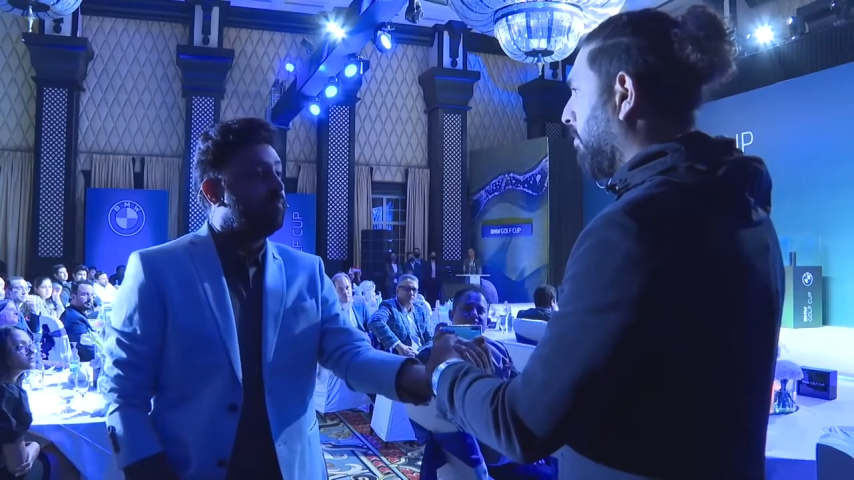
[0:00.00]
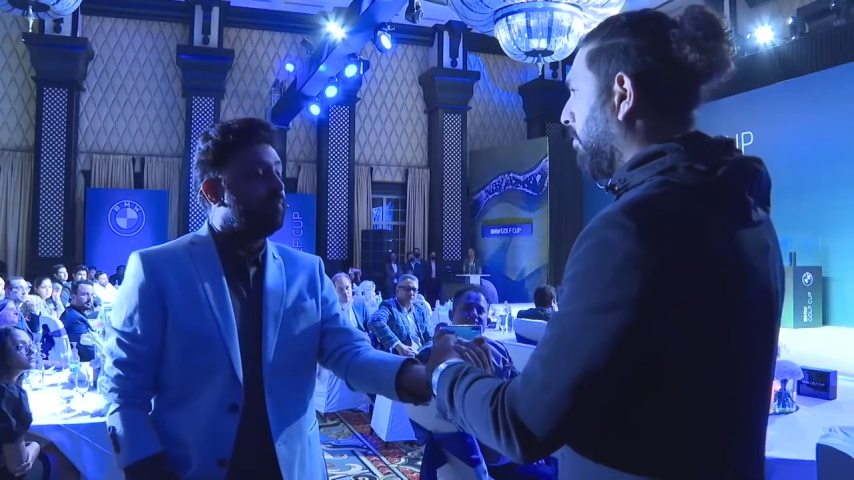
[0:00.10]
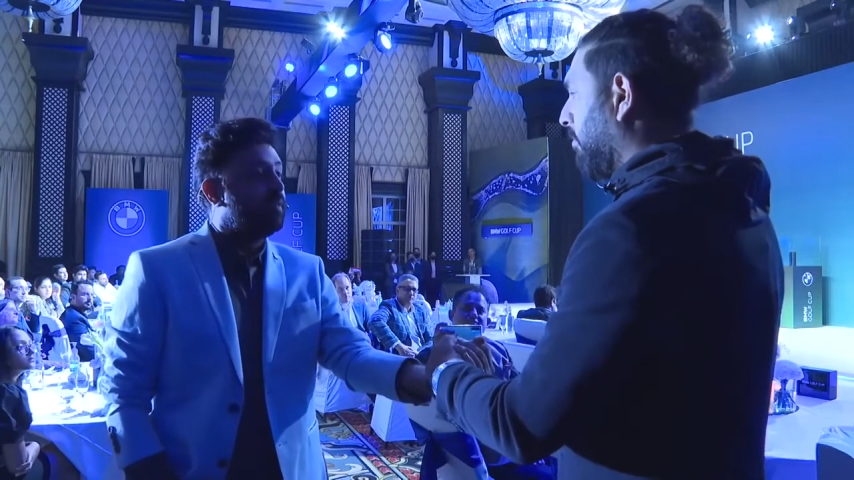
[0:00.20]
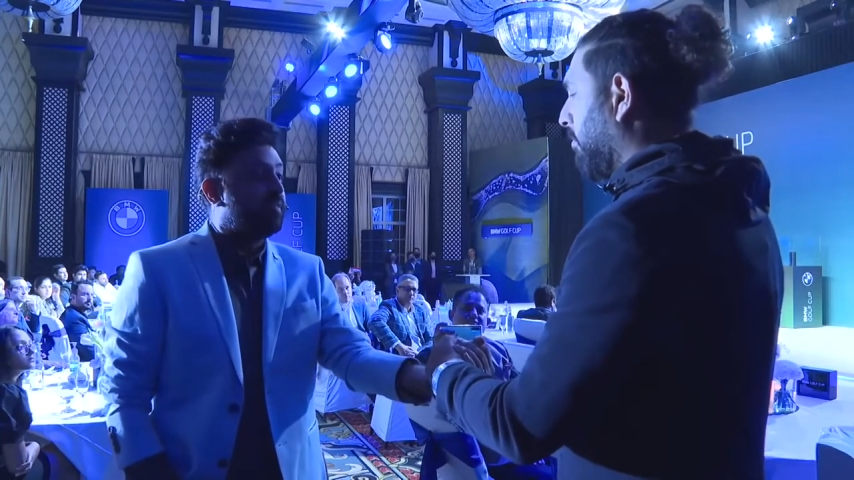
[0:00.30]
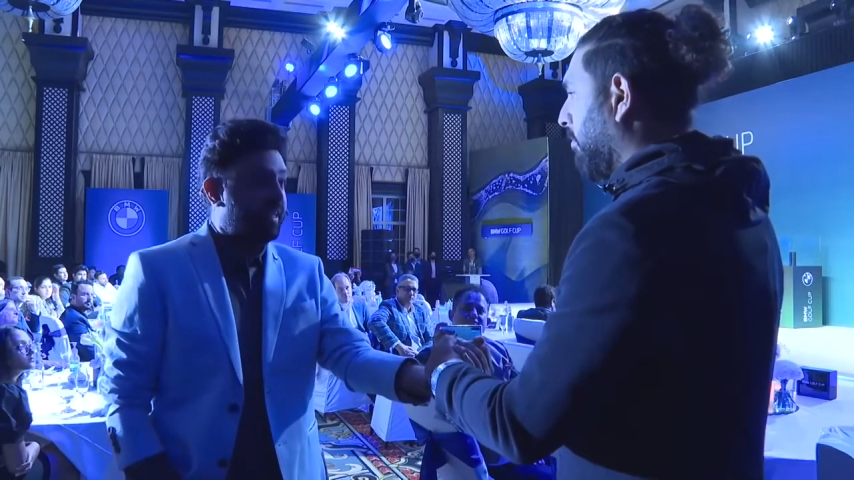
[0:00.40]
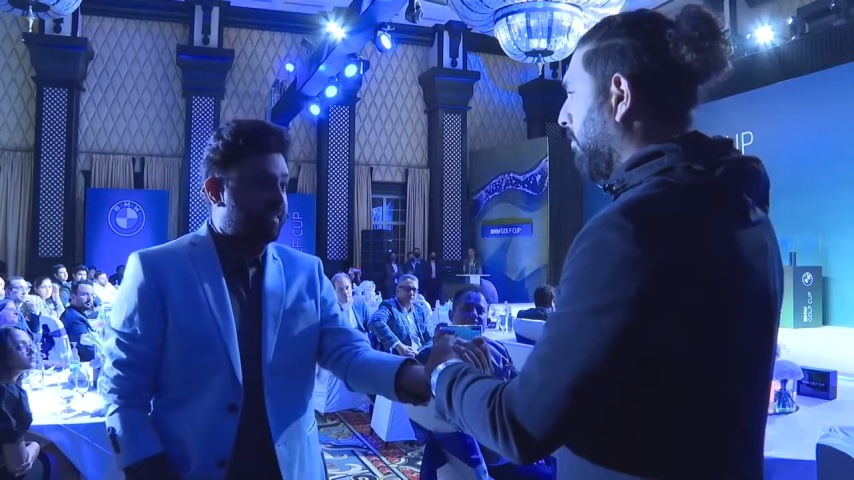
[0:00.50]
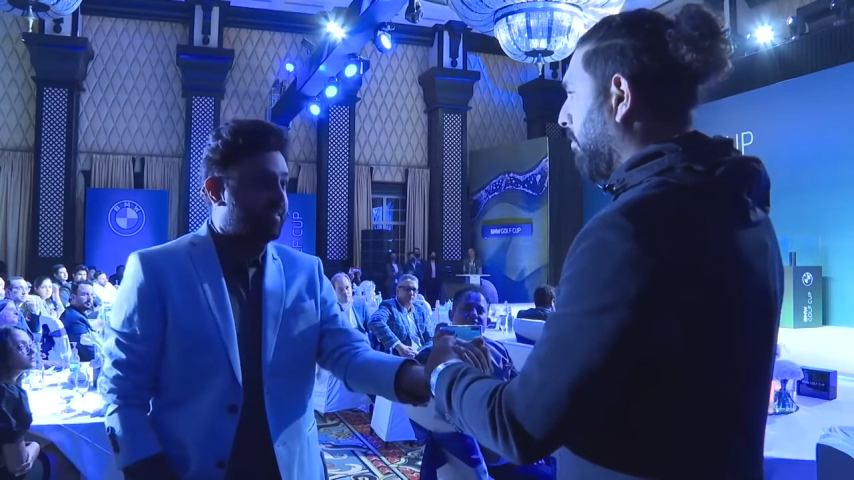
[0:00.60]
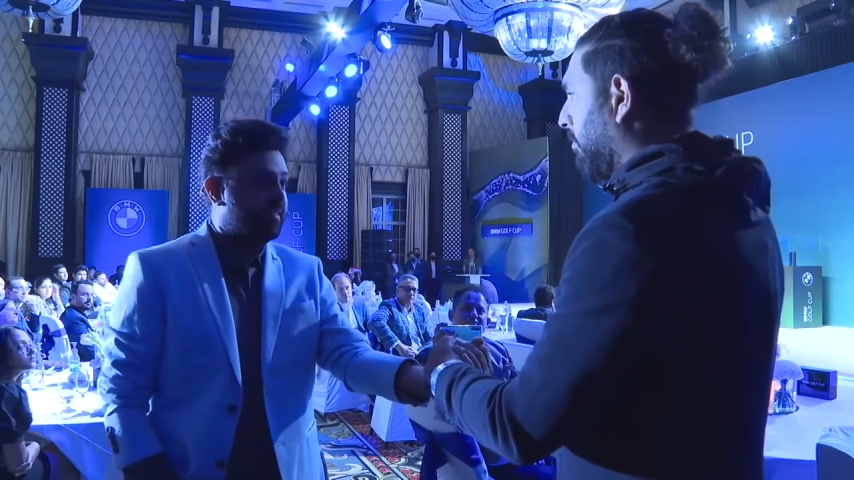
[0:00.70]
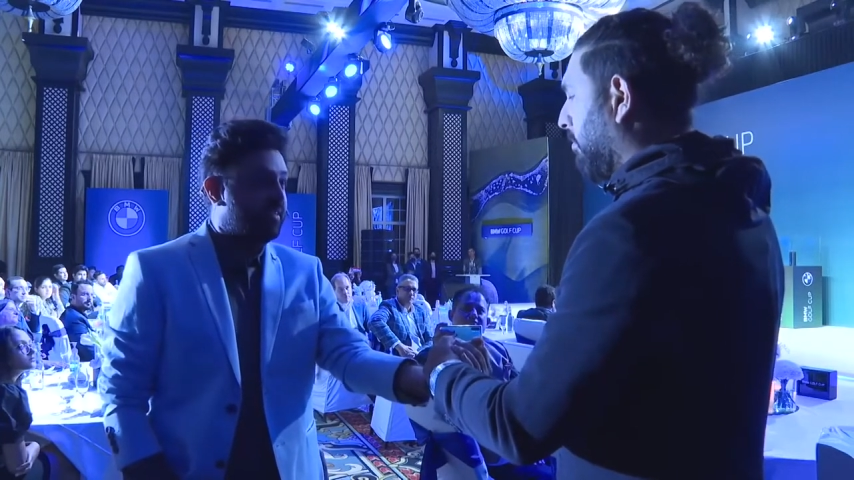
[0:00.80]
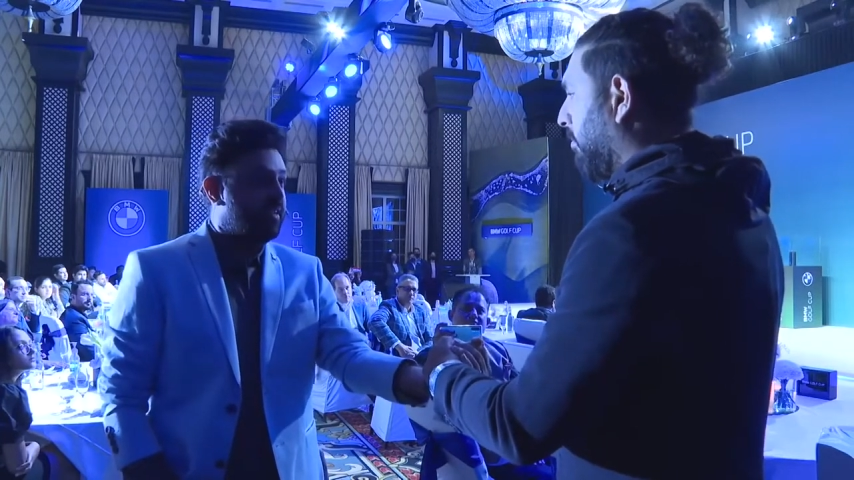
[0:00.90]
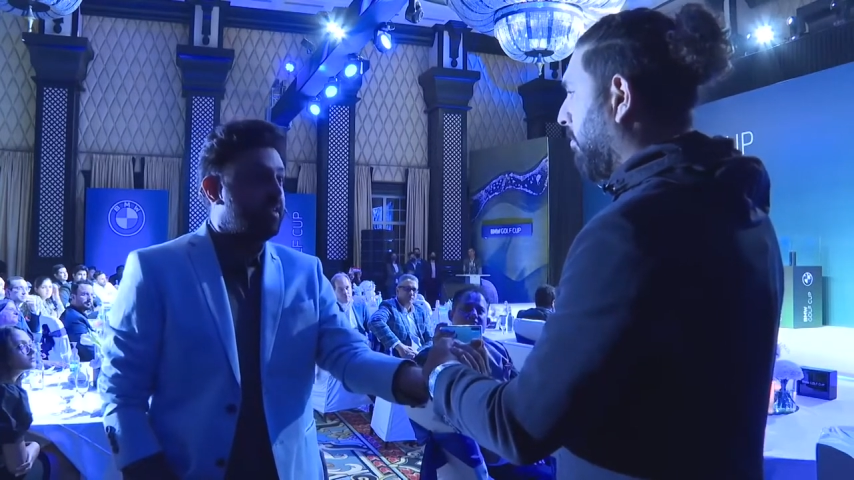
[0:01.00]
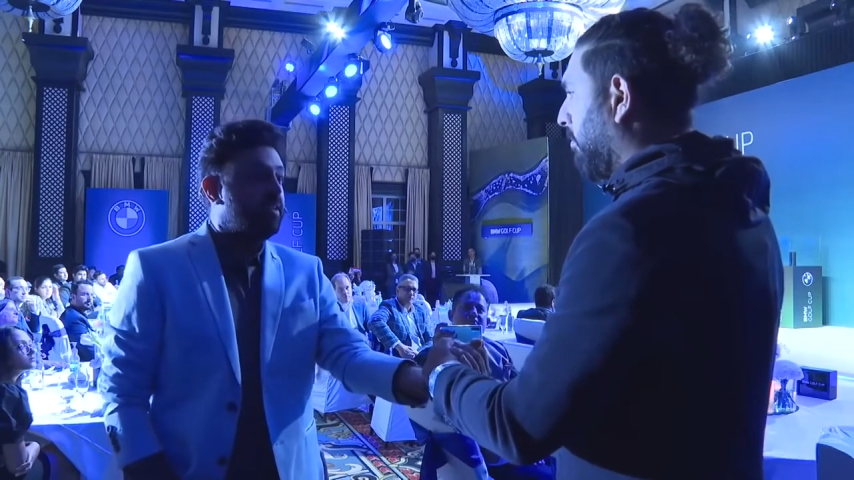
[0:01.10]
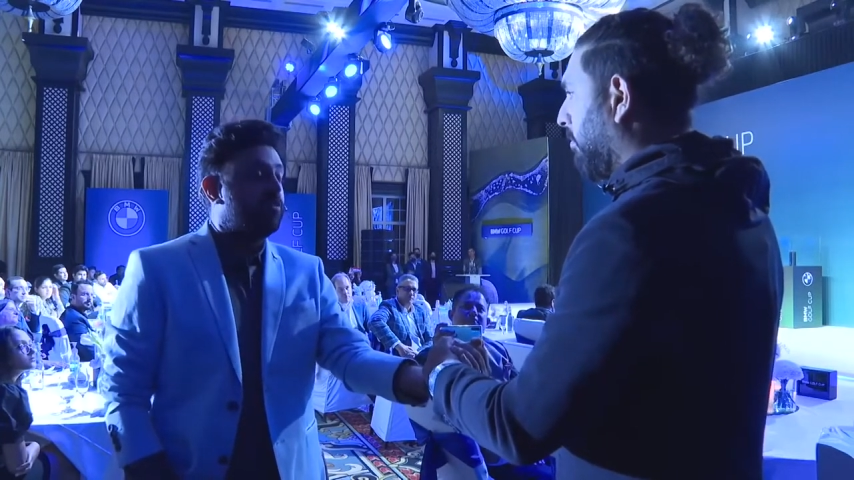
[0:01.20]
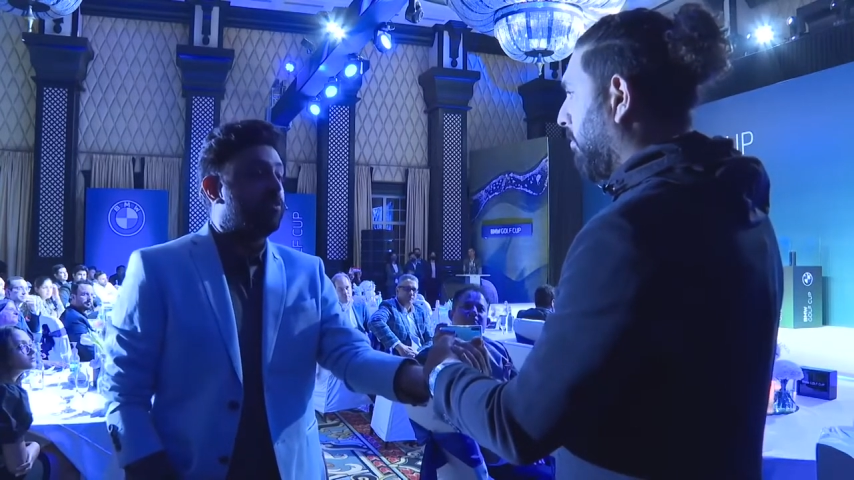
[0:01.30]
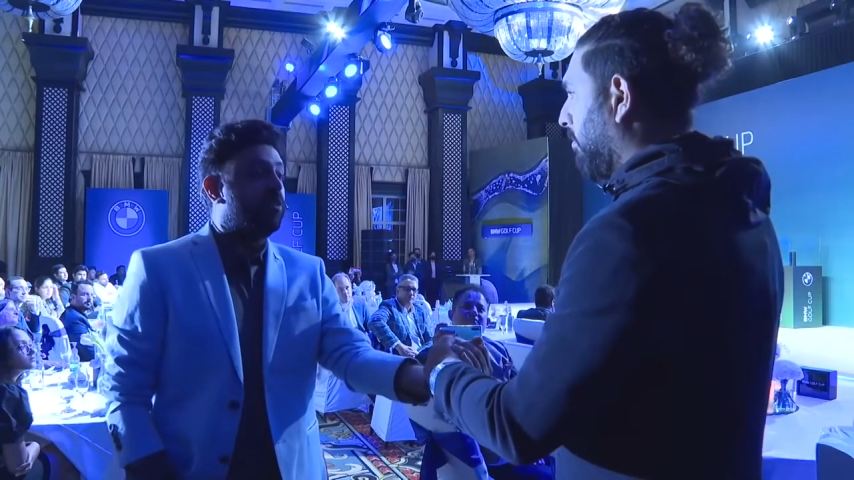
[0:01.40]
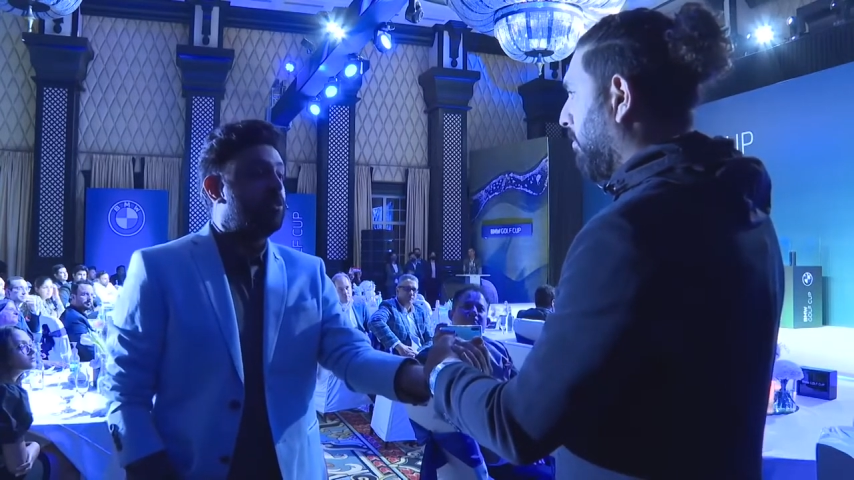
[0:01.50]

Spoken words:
6. So